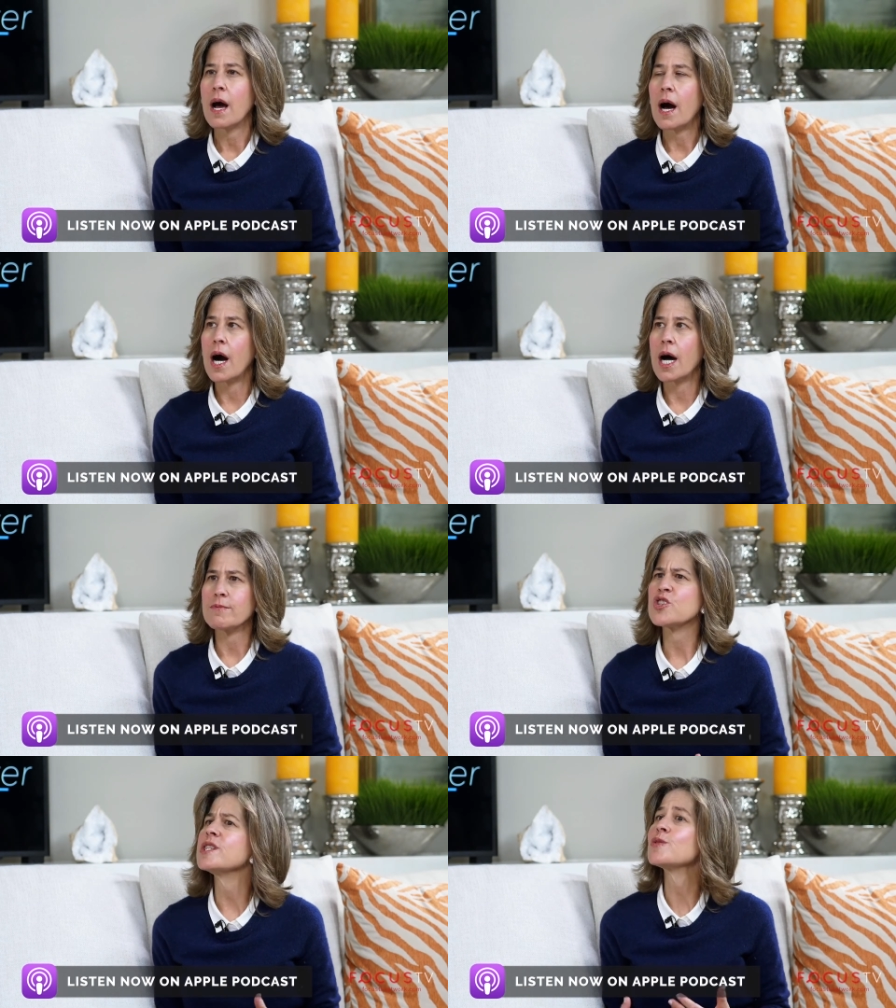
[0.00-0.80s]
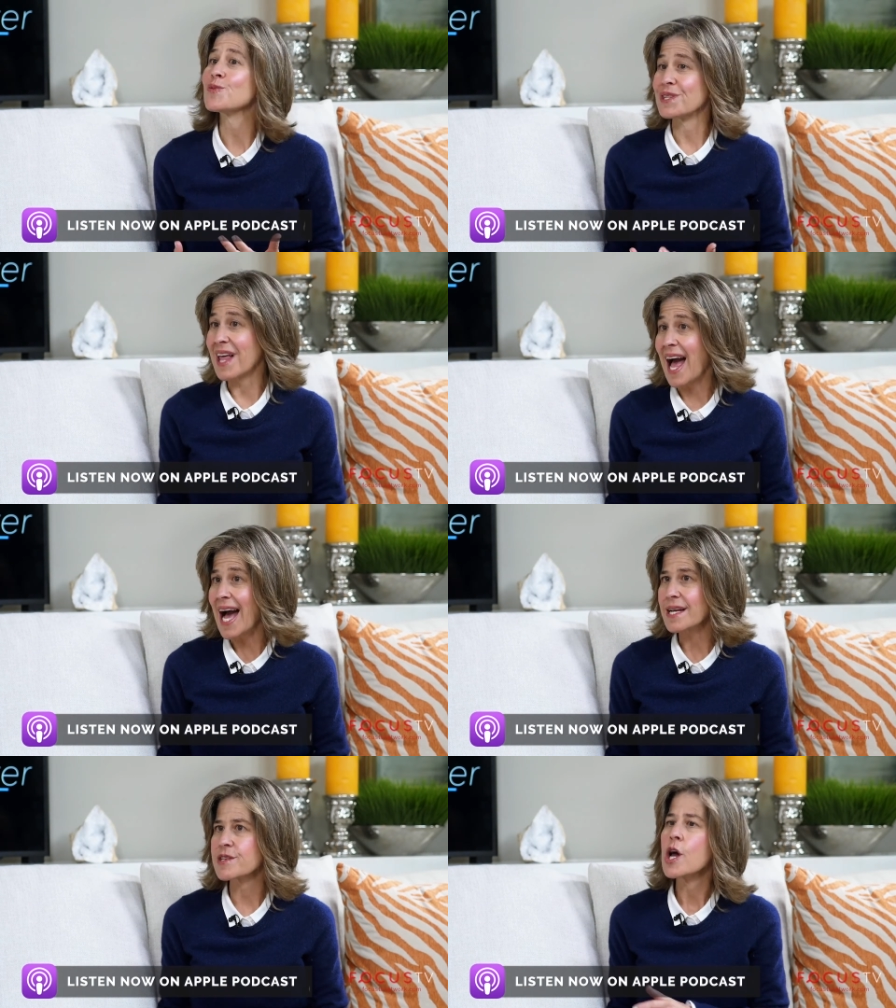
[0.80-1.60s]
Um, she's
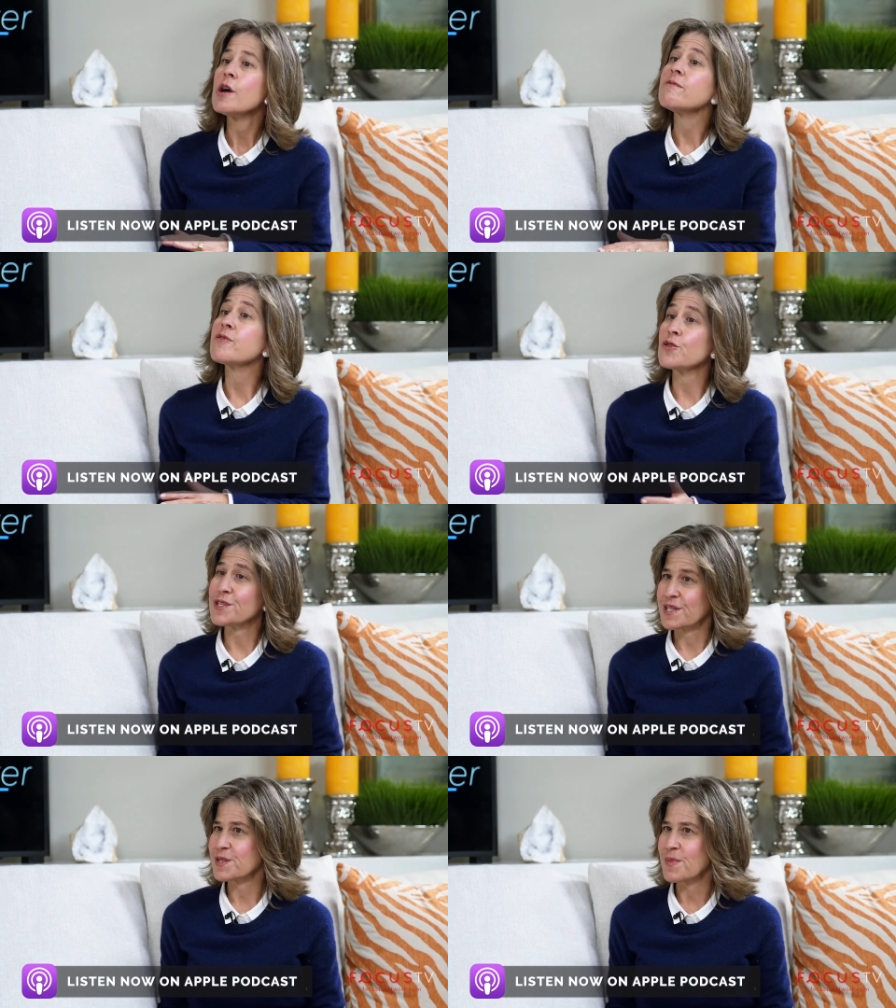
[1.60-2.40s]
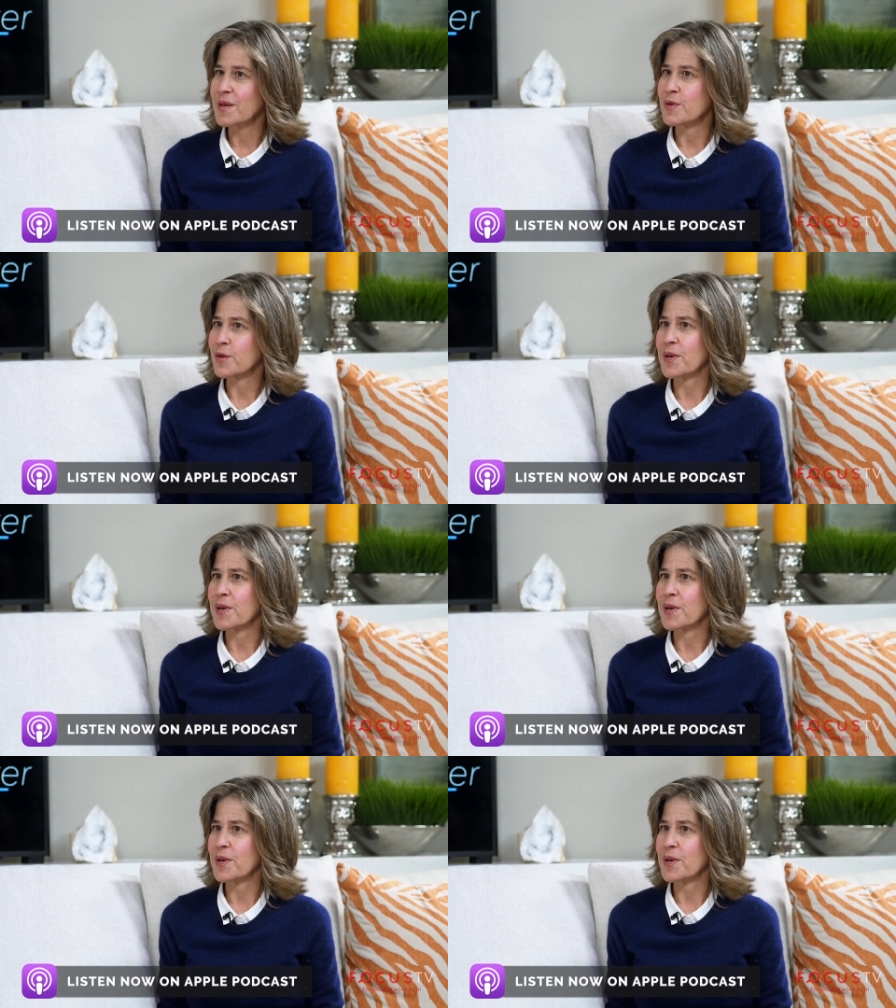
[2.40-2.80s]
relaxed. Versus maybe a